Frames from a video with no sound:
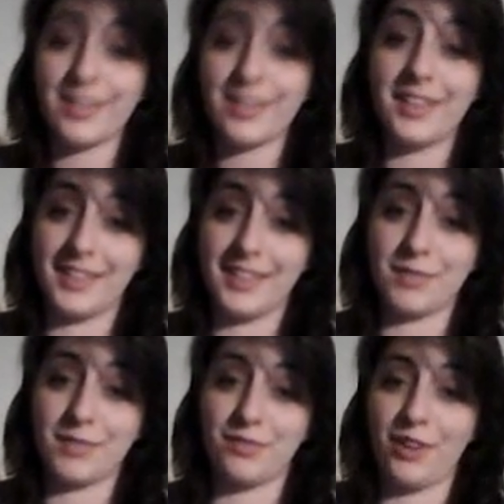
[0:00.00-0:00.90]
That's
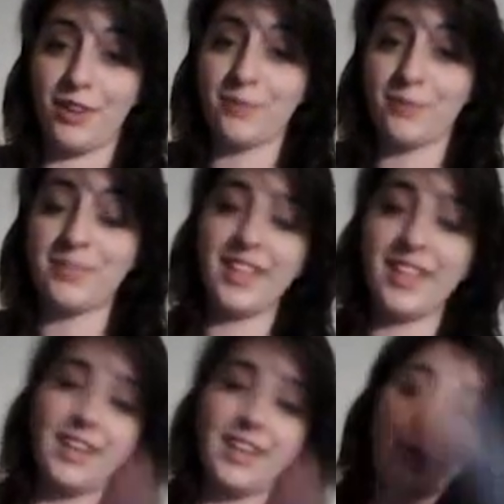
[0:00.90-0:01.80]
been fun.
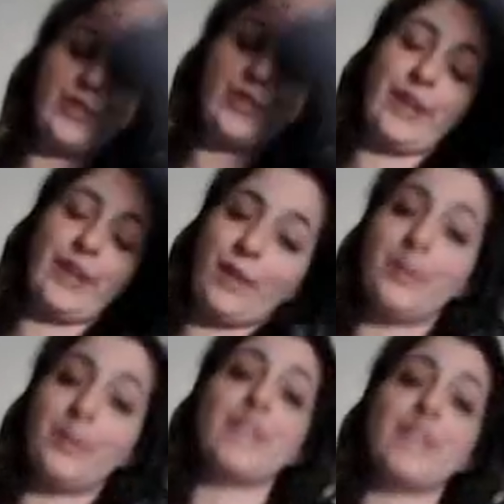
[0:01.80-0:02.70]
We're studying
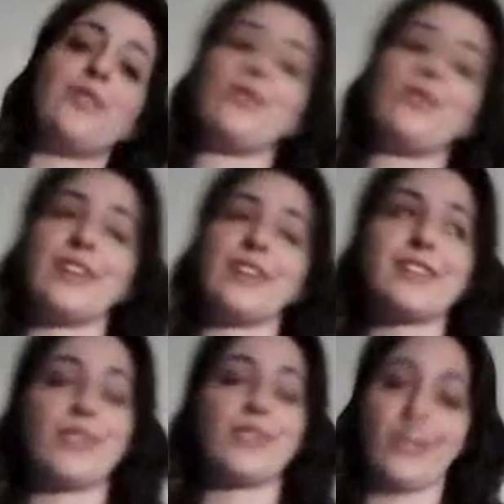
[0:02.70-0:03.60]
medieval music,
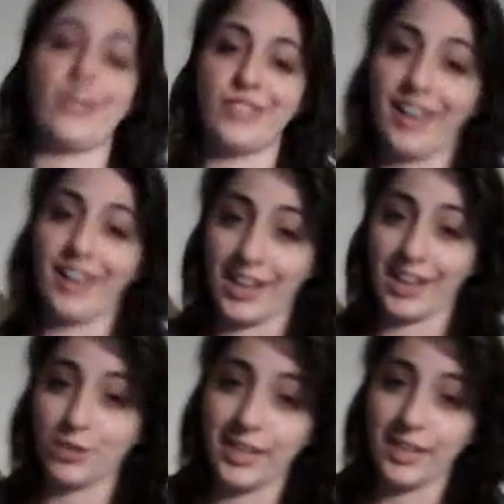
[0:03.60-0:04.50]
so the other day I got
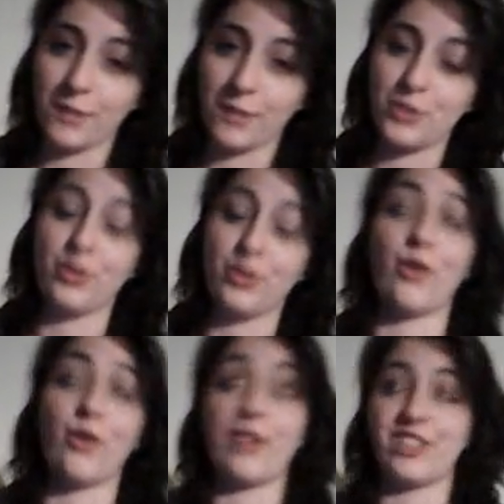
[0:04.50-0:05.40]
to wake up to
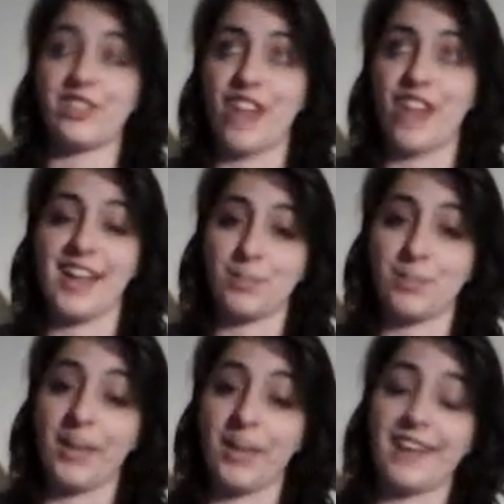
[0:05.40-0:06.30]
Gregorian chants
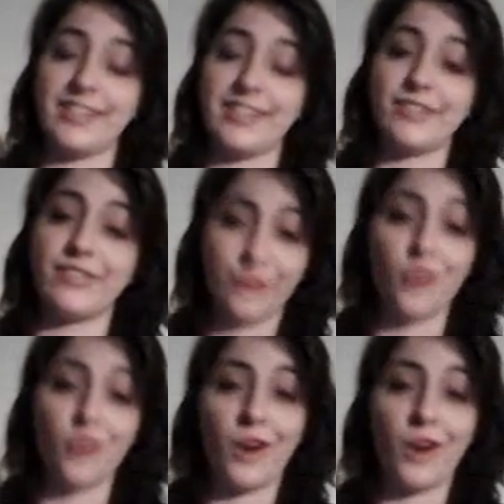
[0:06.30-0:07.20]
blasted at
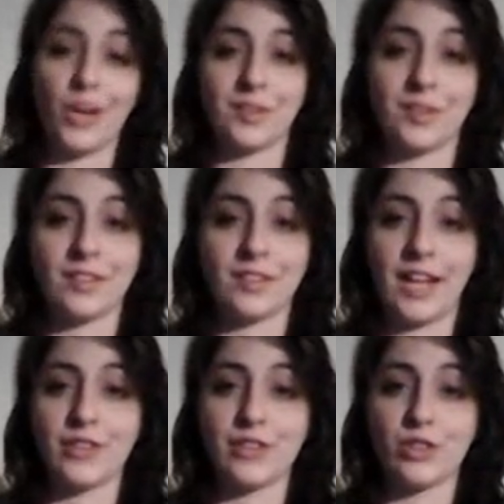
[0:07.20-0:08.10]
full volume in this
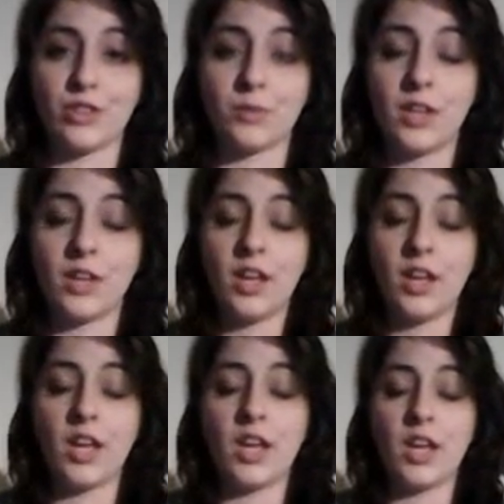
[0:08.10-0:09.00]
classroom.
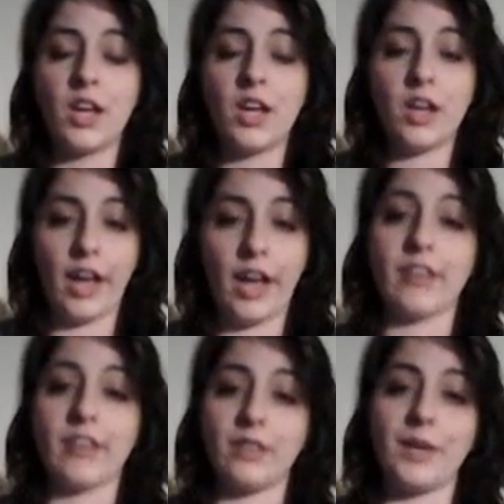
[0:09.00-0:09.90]

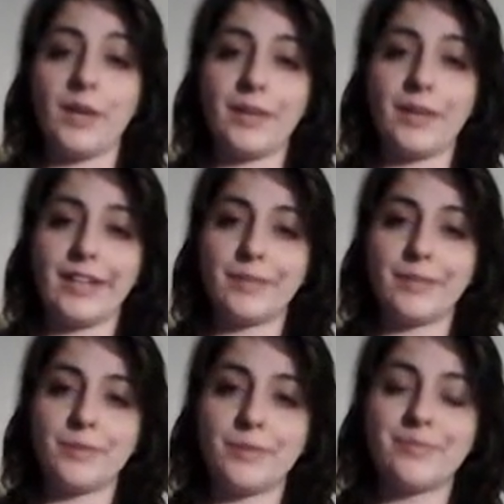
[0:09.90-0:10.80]
Excellent way to wake up.
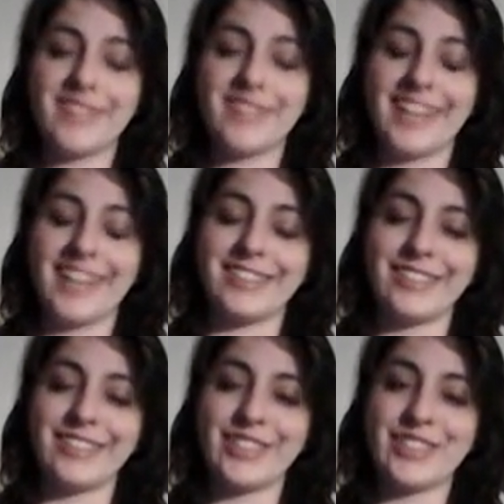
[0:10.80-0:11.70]
Excellent.